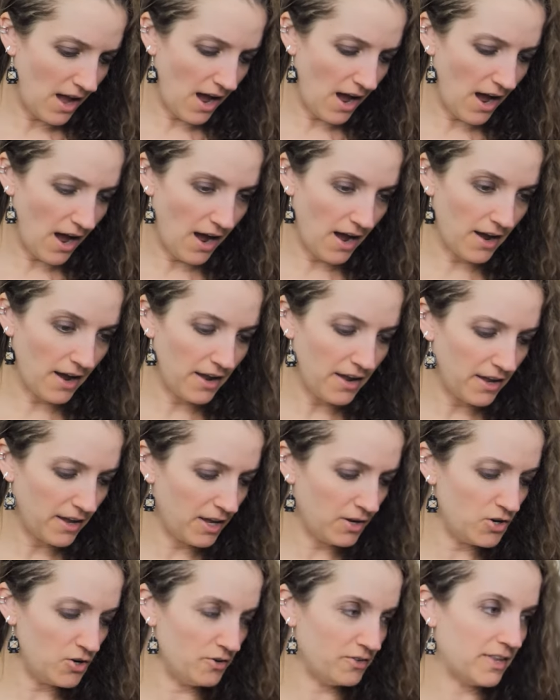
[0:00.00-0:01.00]
I
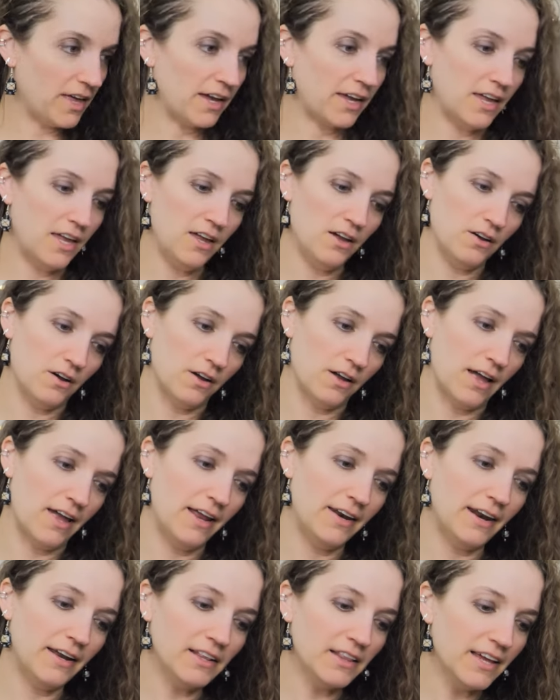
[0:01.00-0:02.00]
can use that key hook.
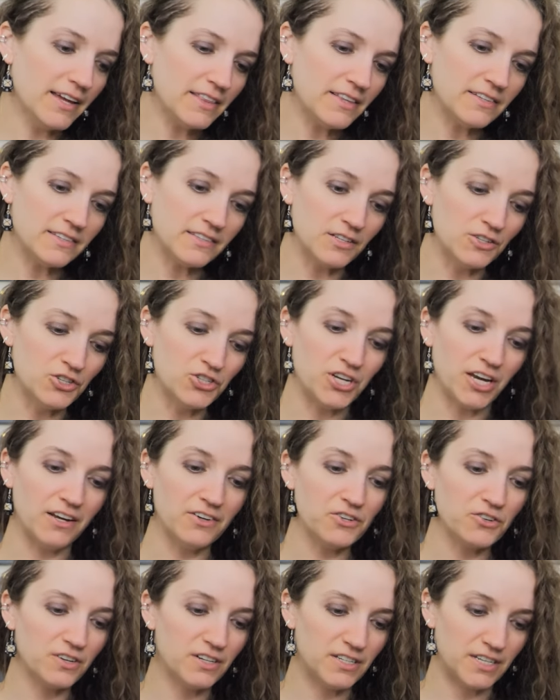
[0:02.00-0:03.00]
And I like this
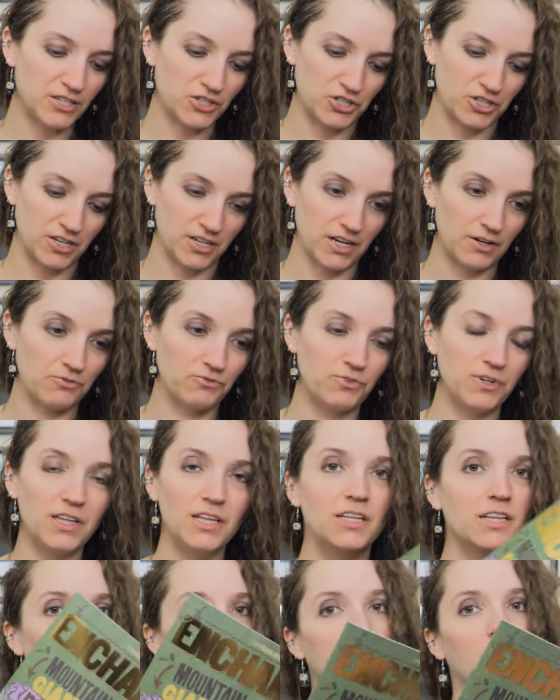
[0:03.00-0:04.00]
Enchanter edition. I
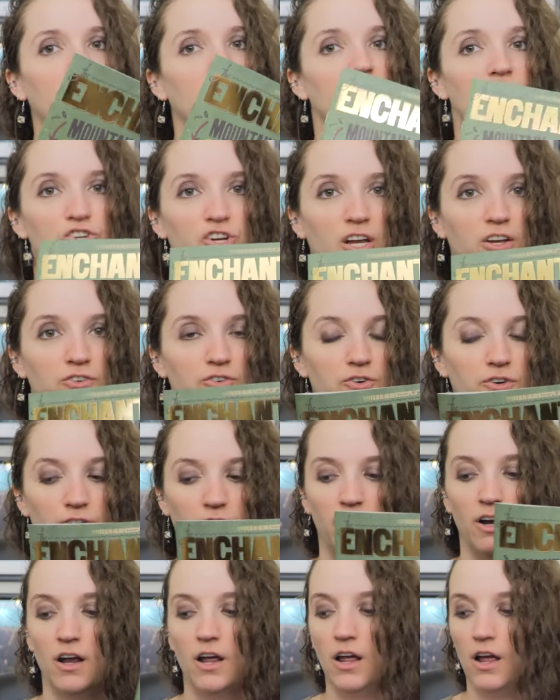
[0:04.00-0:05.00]
really like the
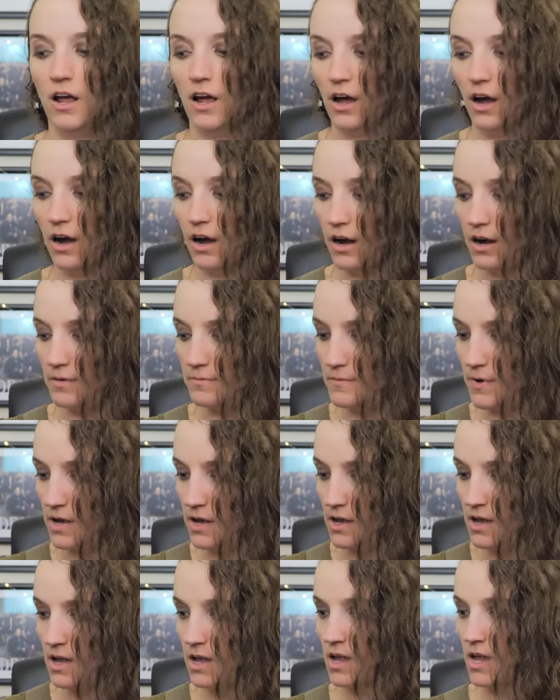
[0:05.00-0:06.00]
Enchanter.
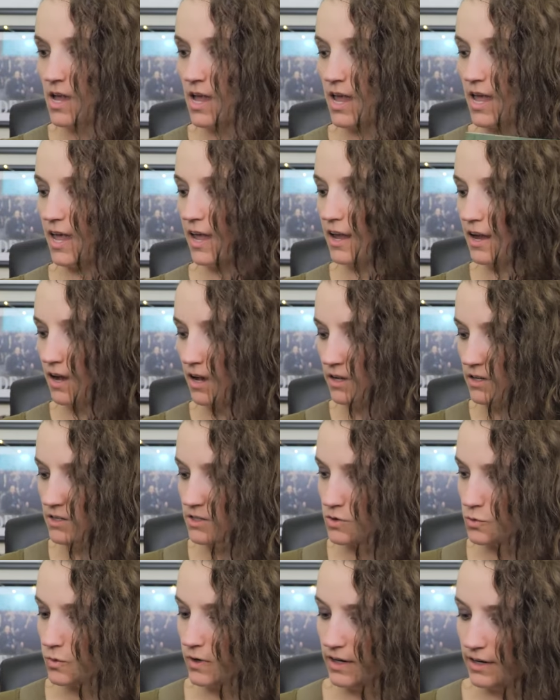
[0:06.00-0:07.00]

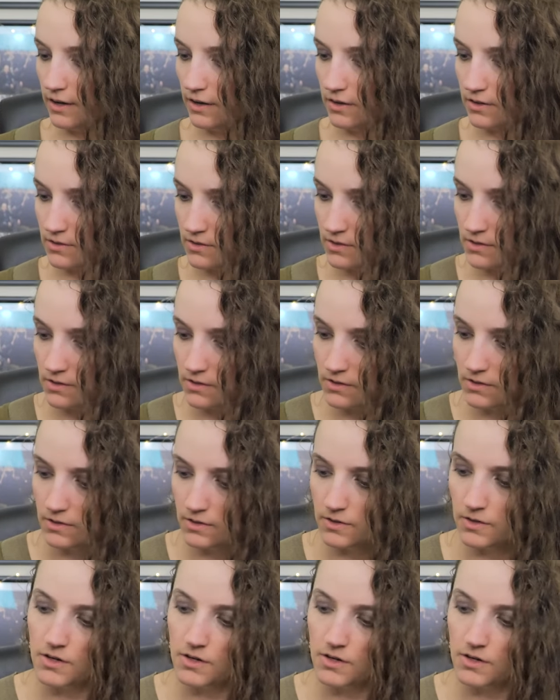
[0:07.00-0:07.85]
And what else?